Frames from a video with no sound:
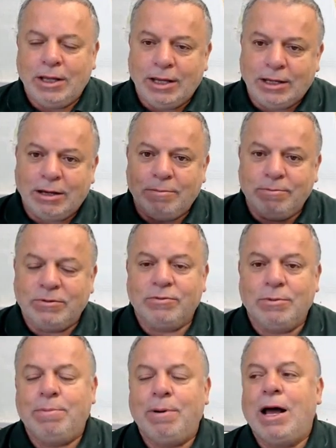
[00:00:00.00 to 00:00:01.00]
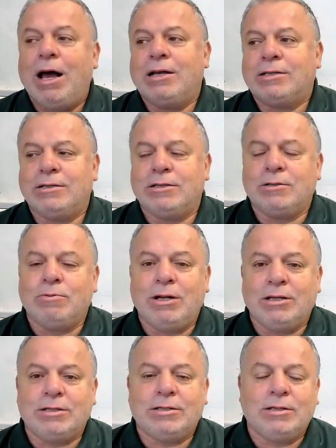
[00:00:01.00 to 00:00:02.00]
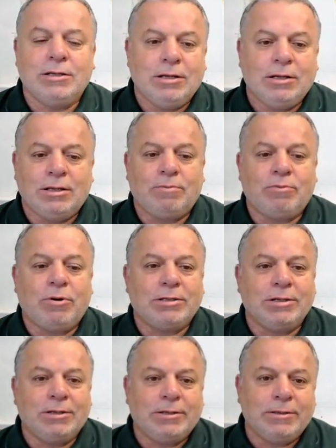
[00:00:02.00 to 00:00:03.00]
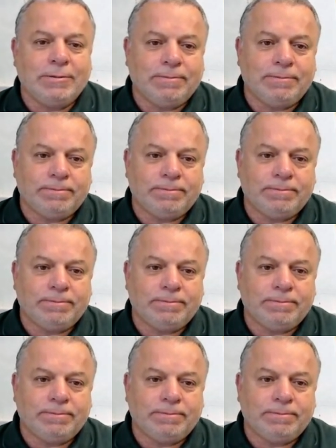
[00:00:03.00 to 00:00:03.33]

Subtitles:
it comes from the past as well as the present.